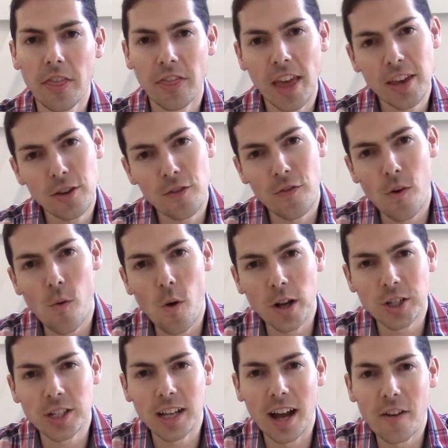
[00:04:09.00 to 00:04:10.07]
Thank you for
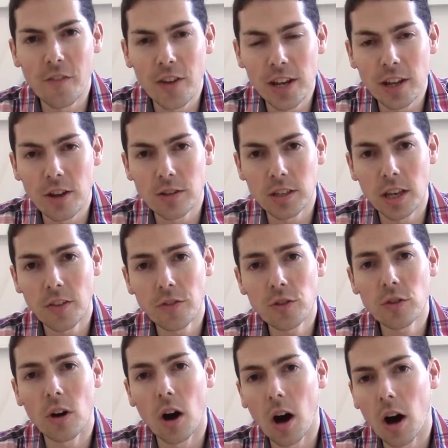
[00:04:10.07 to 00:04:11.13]
watching our videos. If
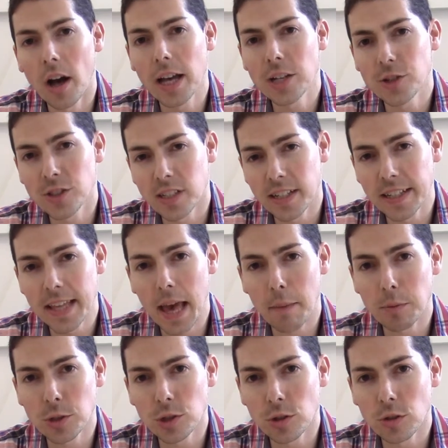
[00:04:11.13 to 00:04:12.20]
you are interested in
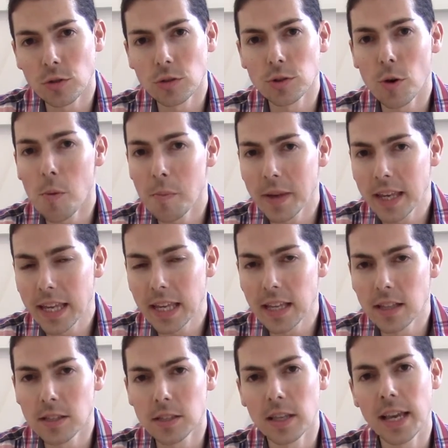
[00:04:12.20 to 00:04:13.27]
capsules or
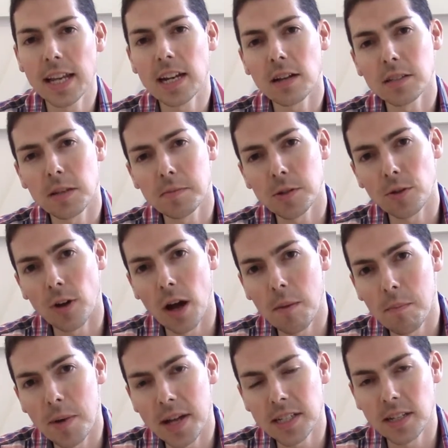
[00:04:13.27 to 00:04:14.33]
beans, hit our
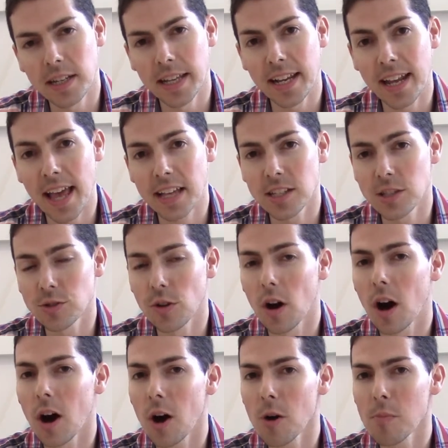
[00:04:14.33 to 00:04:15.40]
subscribe button and get access to a
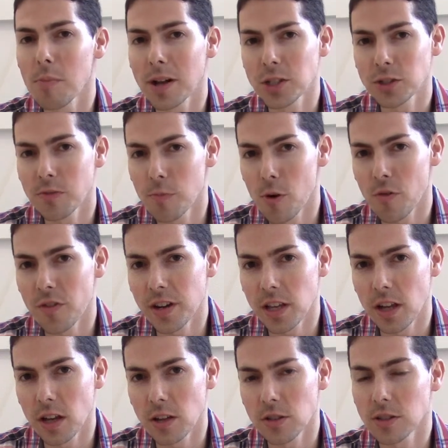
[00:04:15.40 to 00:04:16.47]
whole bunch of more
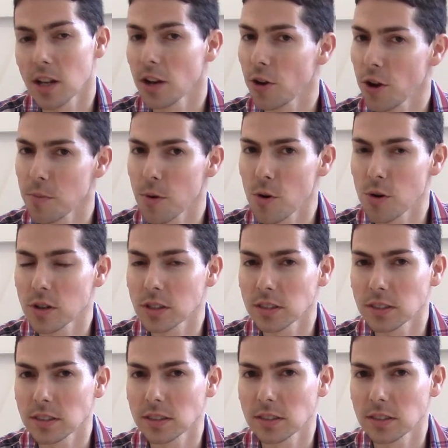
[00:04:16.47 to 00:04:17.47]
videos and learn more.